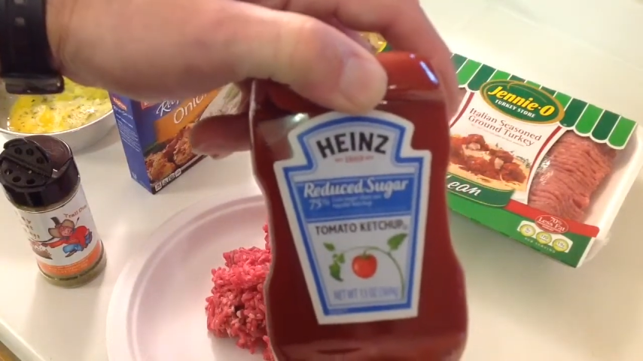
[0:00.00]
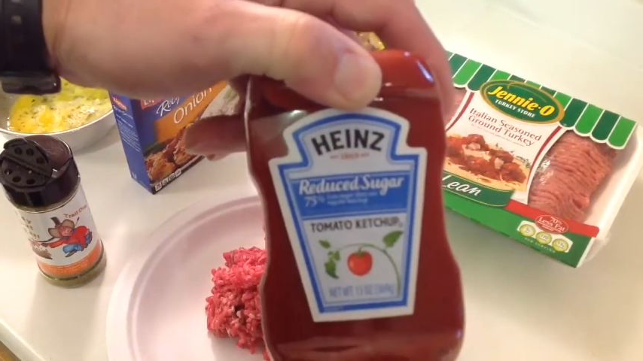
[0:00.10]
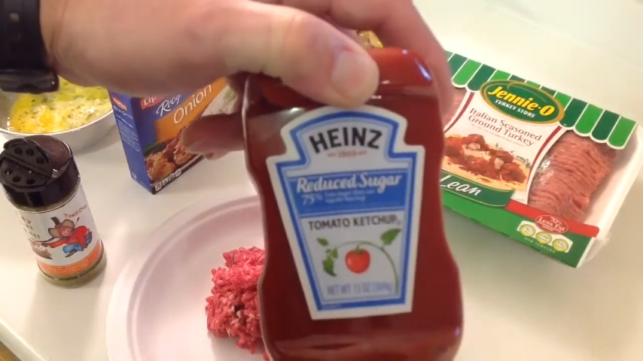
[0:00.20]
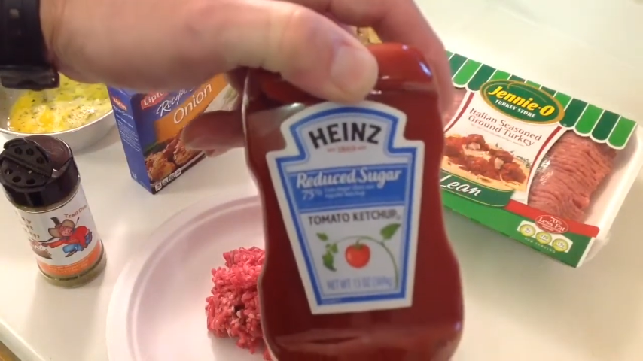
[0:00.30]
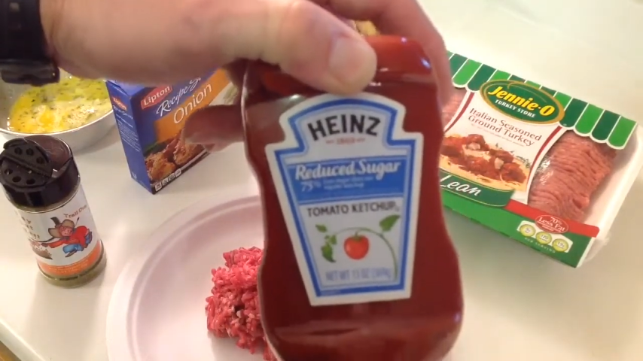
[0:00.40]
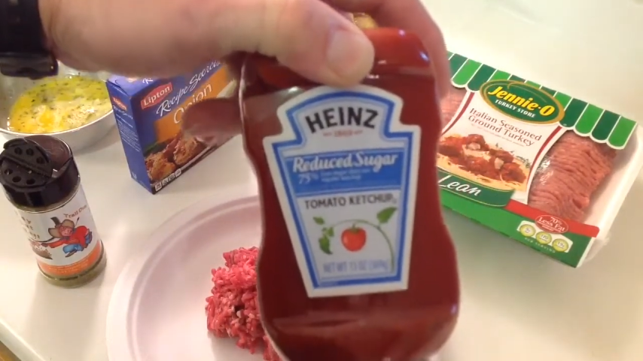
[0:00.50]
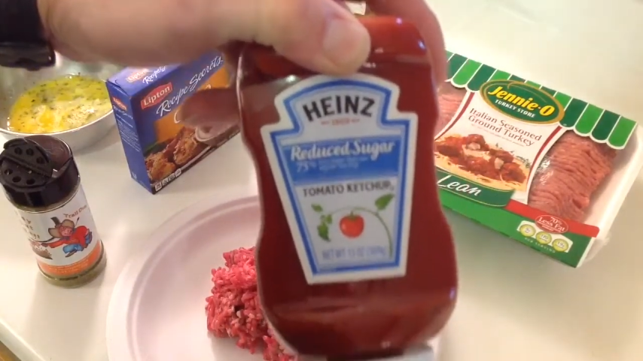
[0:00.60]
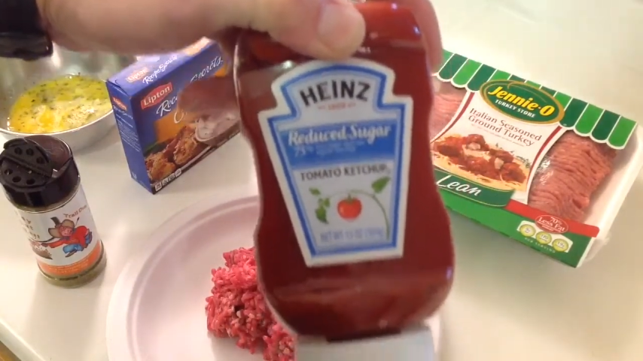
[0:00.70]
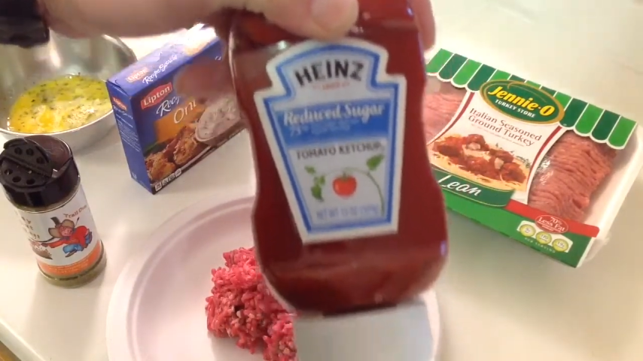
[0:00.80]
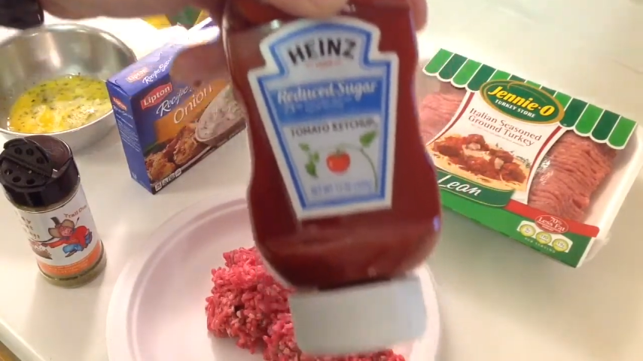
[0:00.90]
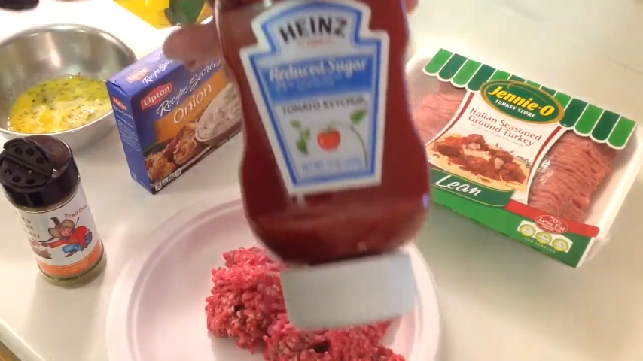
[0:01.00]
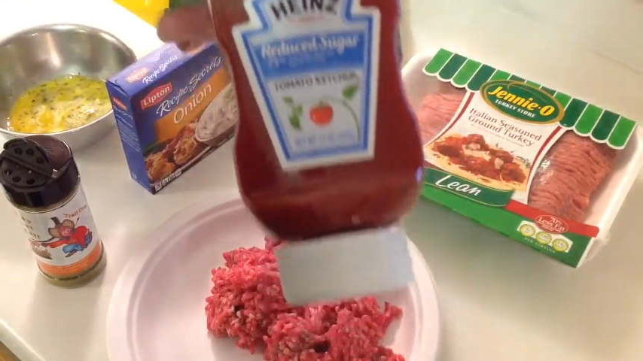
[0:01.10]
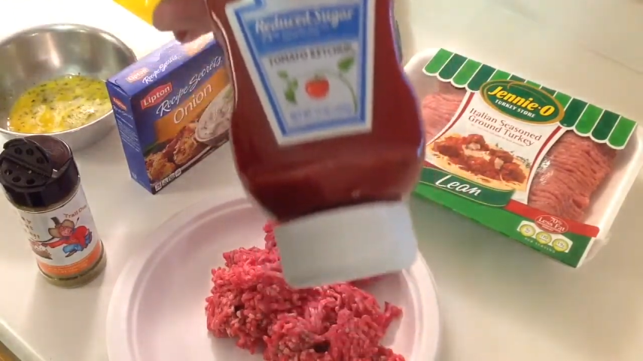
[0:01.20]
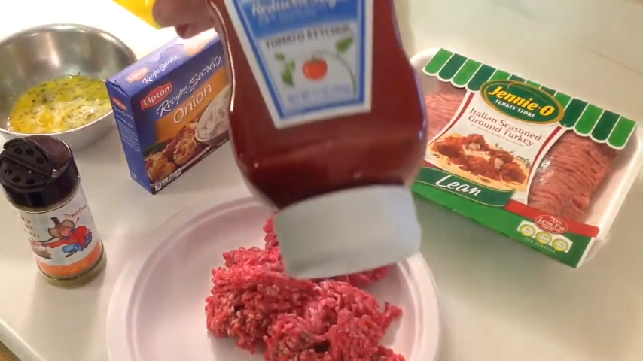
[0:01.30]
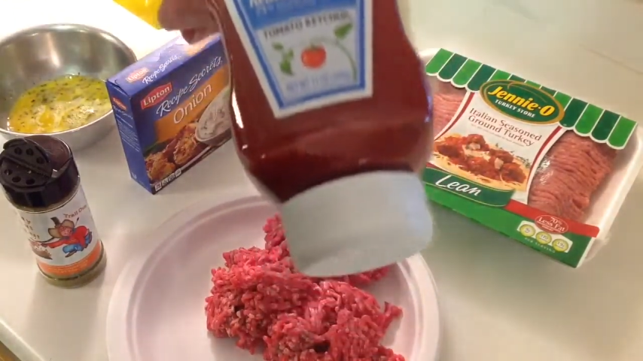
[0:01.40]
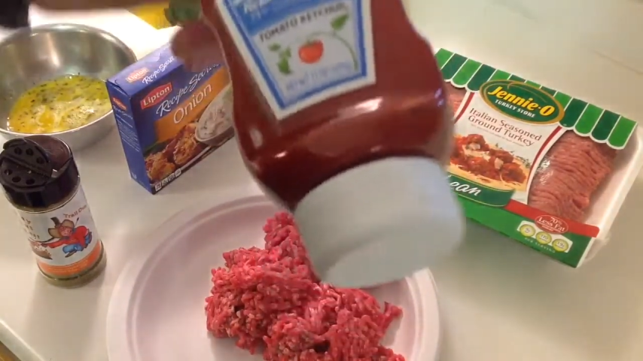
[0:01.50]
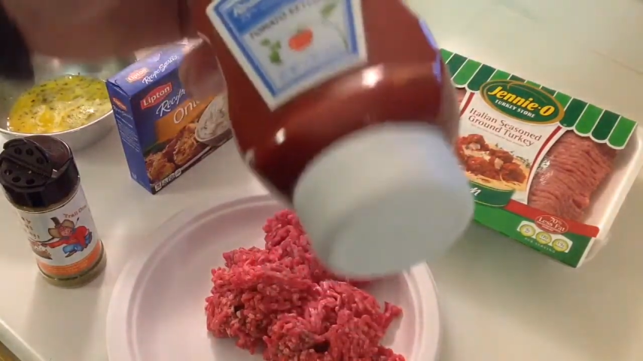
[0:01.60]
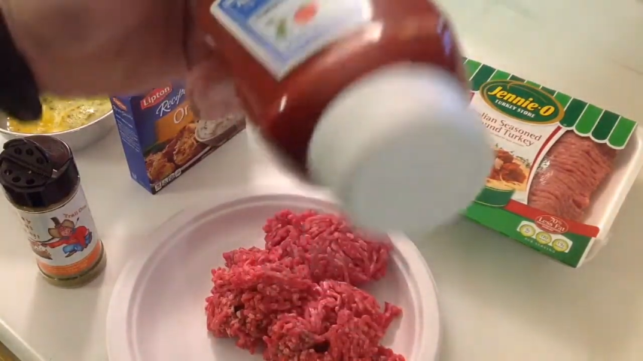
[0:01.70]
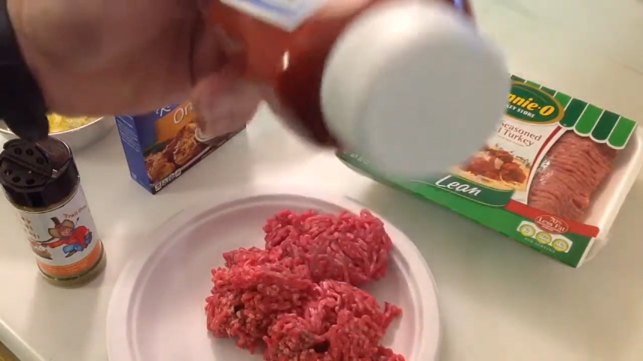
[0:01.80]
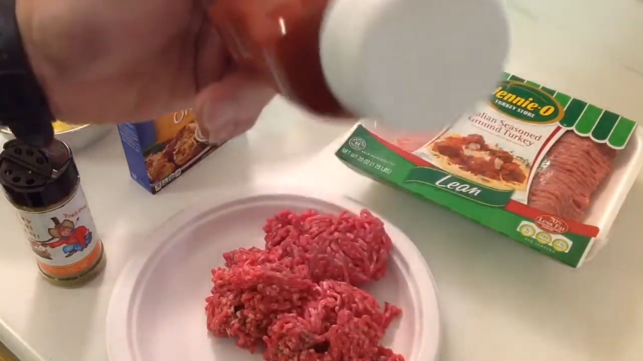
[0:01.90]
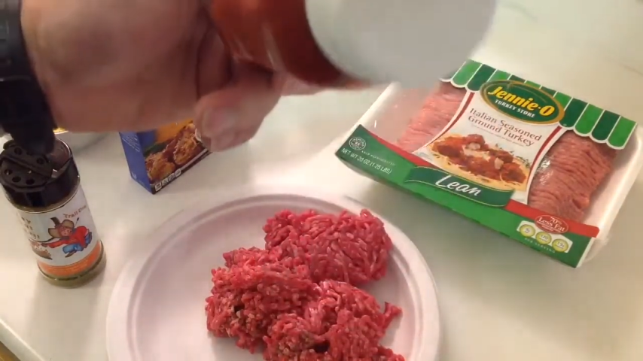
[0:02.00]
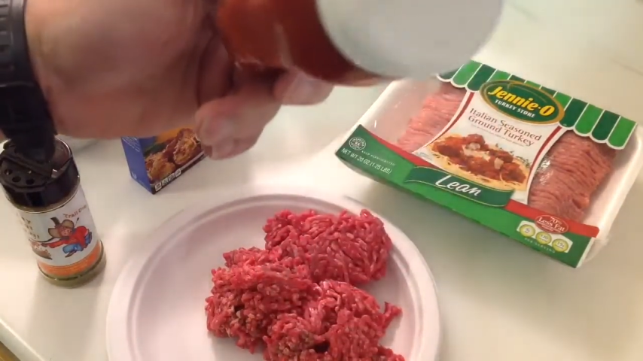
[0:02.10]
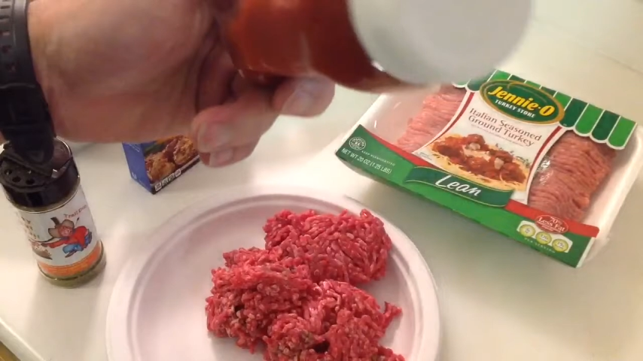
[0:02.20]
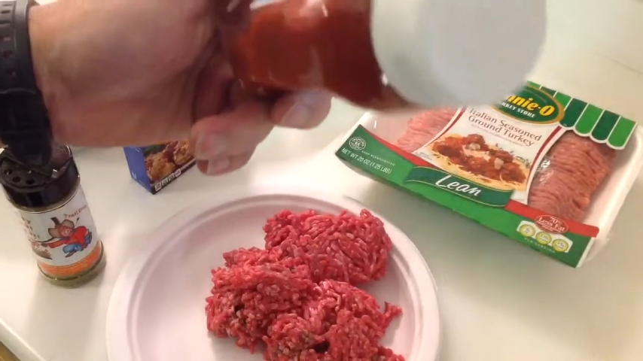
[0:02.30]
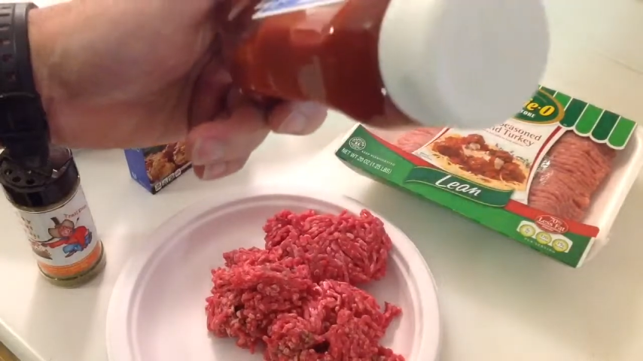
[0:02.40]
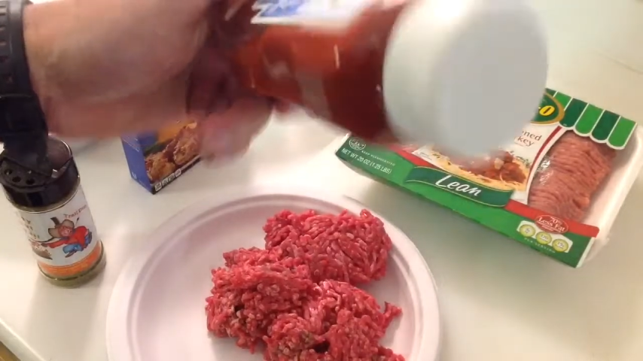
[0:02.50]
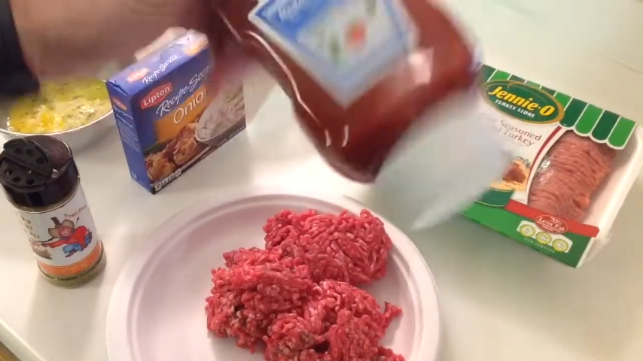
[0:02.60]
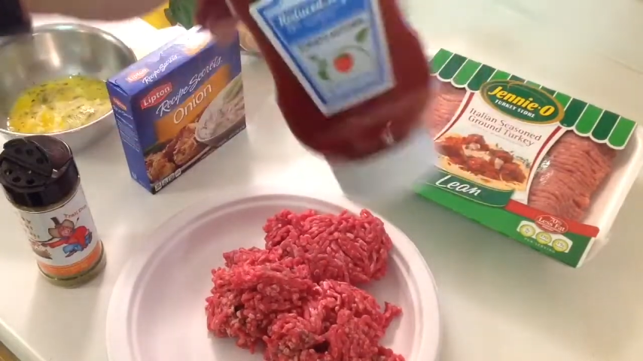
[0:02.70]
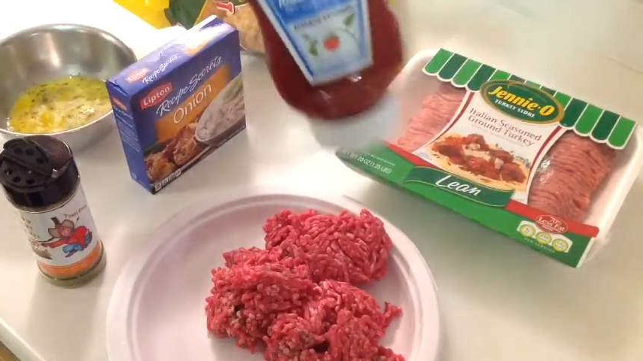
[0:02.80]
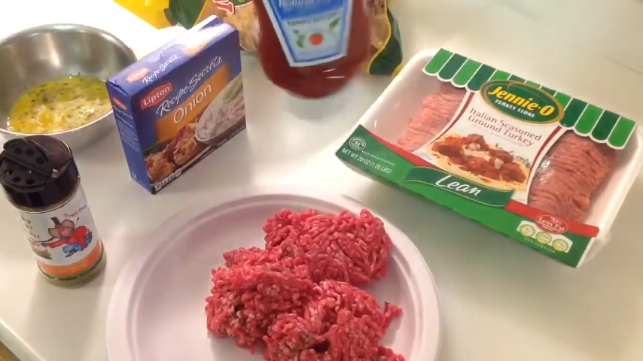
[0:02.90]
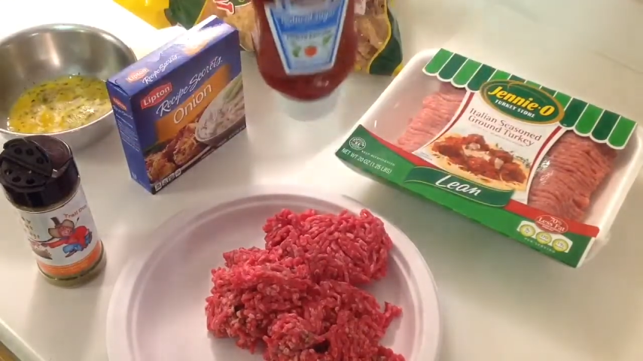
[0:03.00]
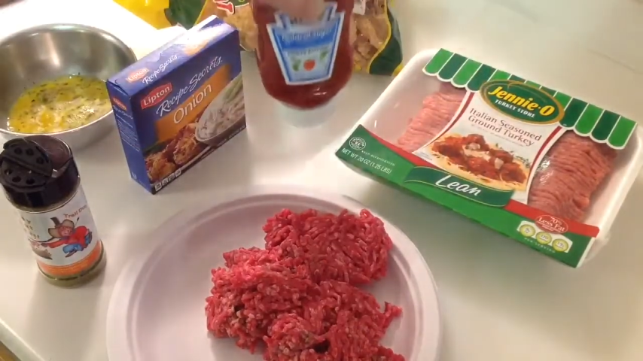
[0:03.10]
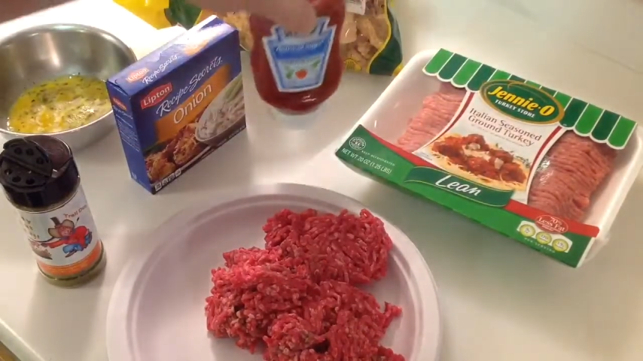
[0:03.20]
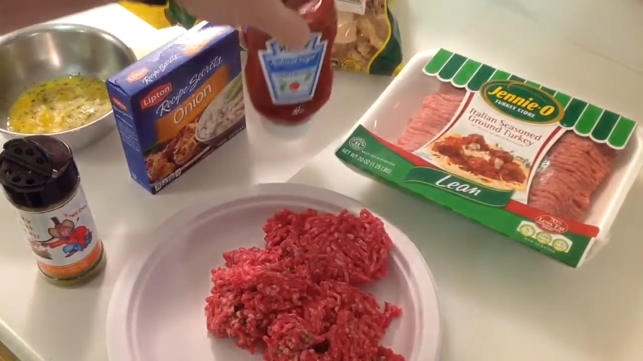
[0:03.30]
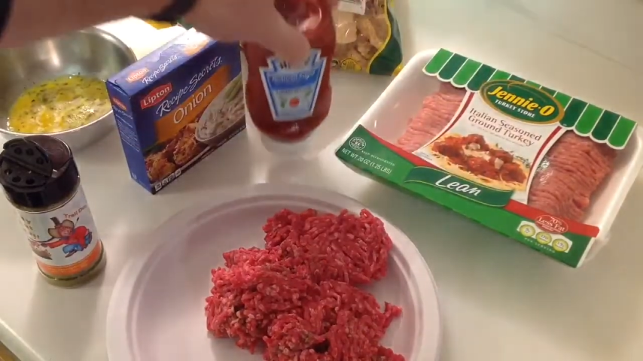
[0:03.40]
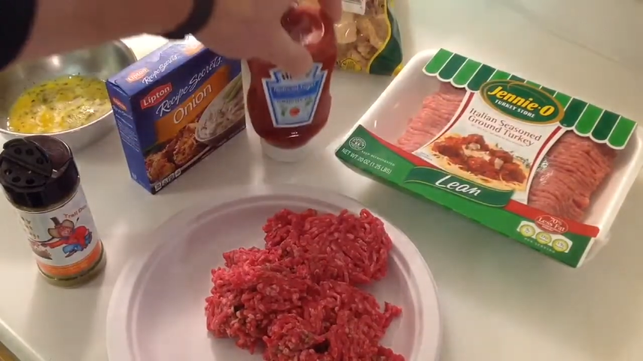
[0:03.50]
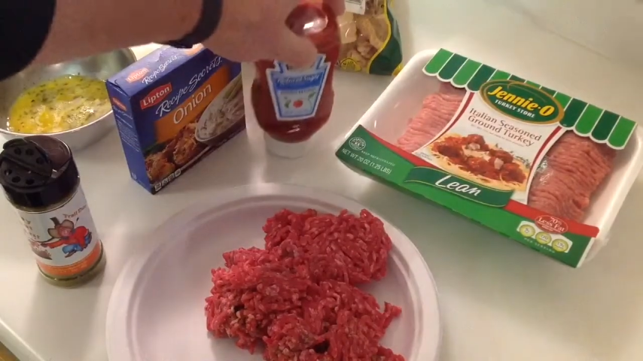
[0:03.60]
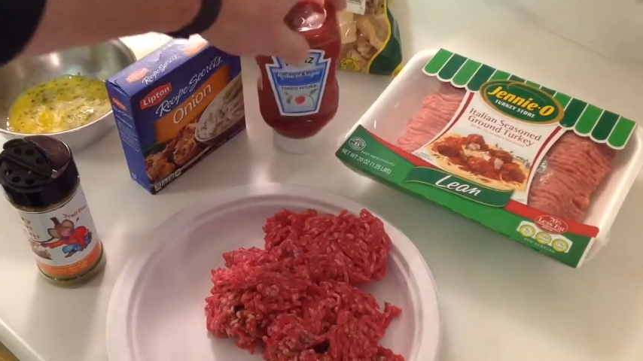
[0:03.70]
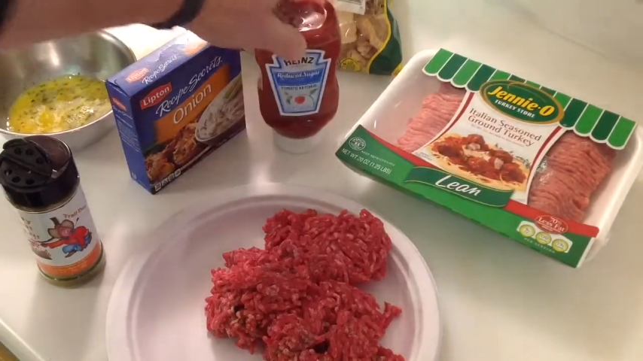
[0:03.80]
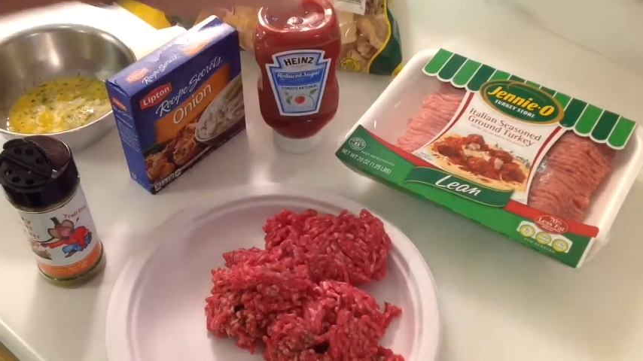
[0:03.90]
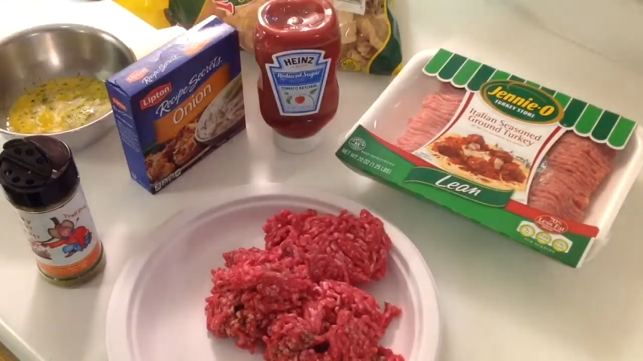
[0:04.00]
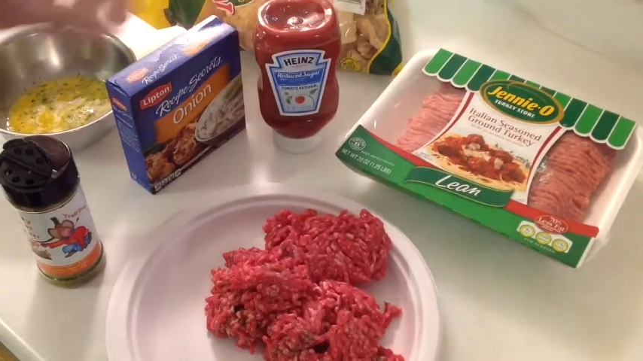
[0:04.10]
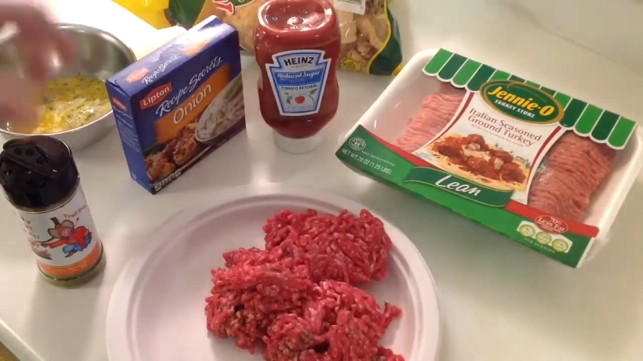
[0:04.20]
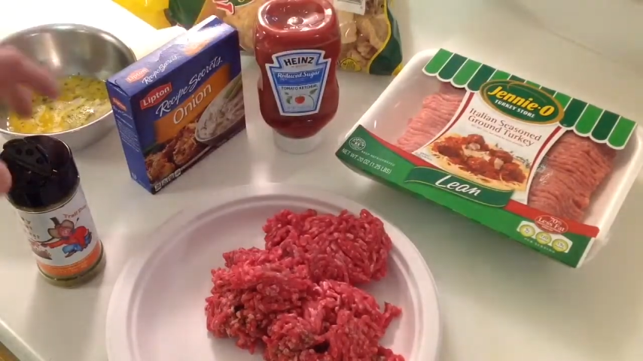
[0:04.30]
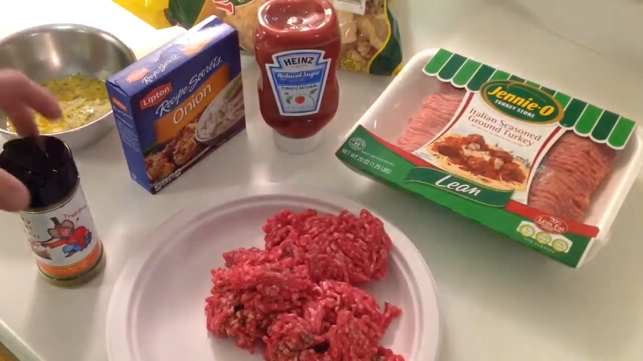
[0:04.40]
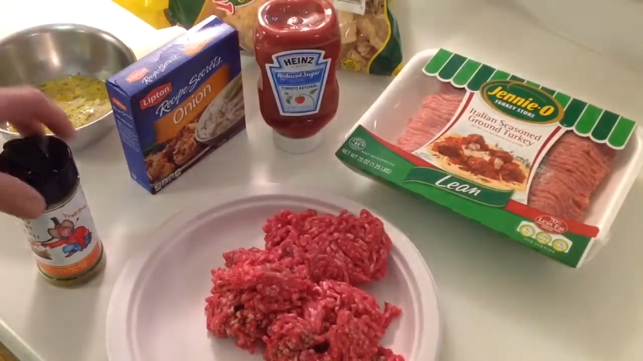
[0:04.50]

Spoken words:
No face is visible, so there are no lips to read.